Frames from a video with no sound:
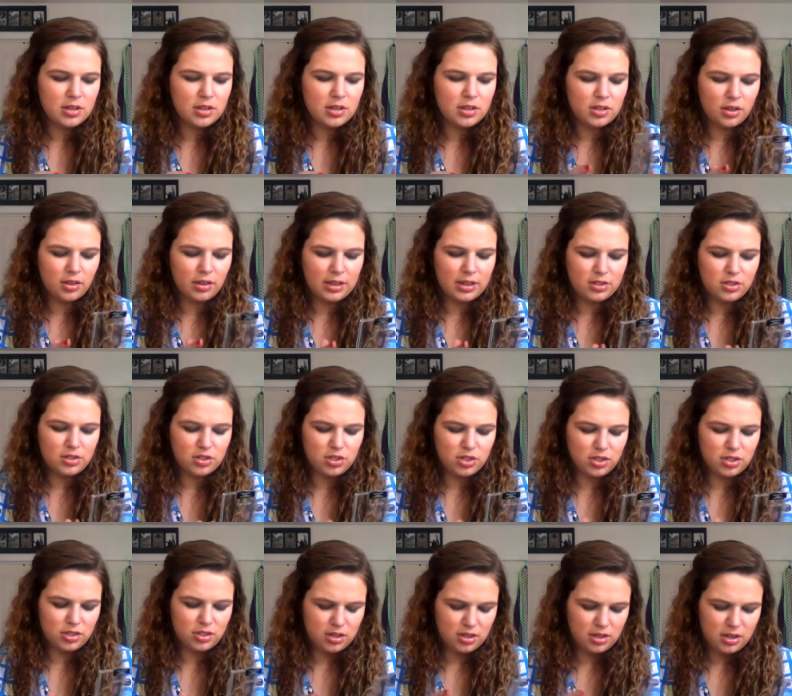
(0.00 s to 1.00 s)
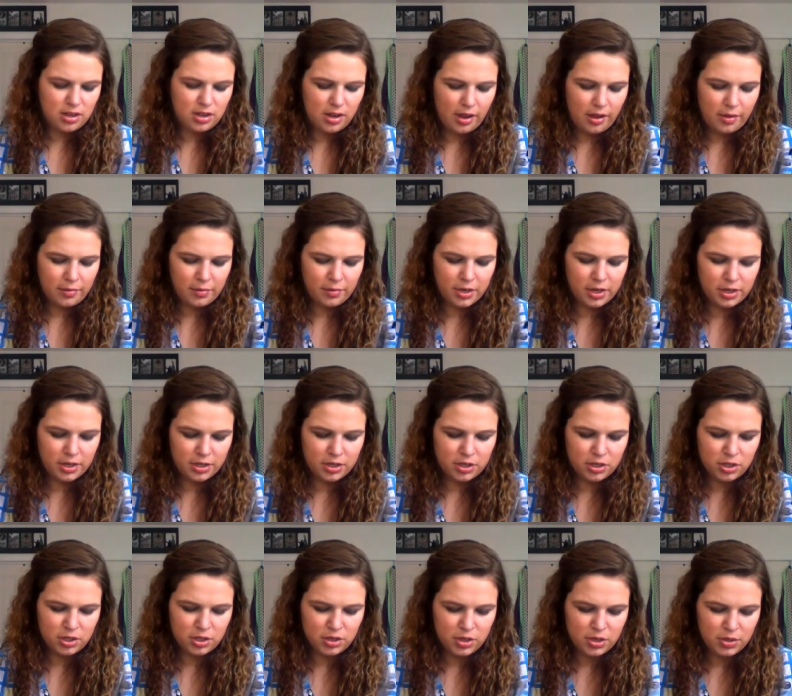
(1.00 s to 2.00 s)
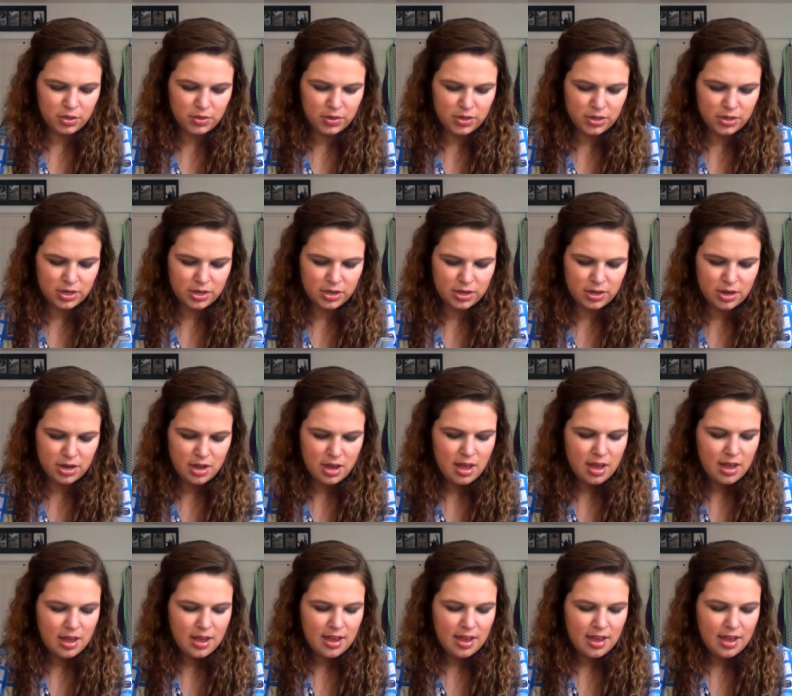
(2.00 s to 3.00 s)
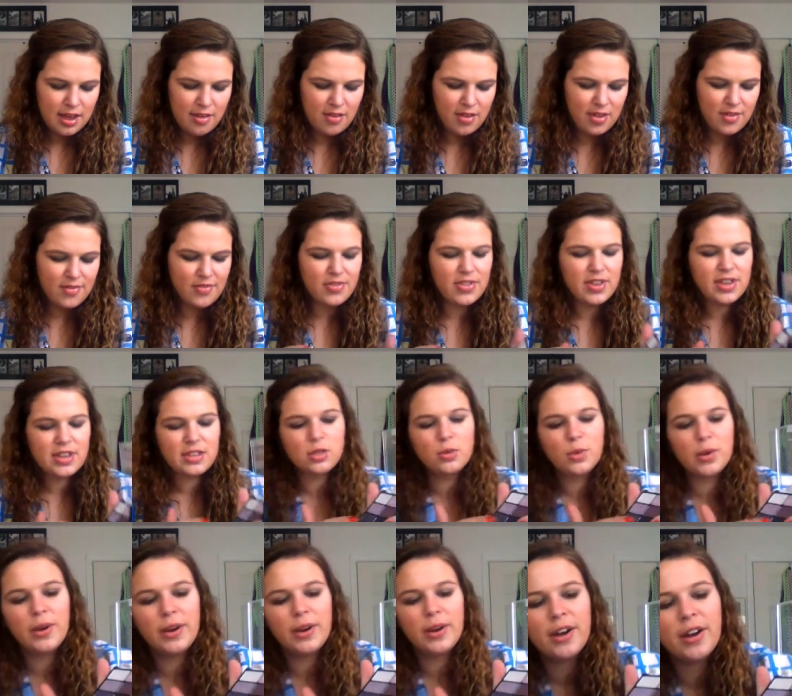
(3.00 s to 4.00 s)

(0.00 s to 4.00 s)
So let's just, I'm going to do, and then these three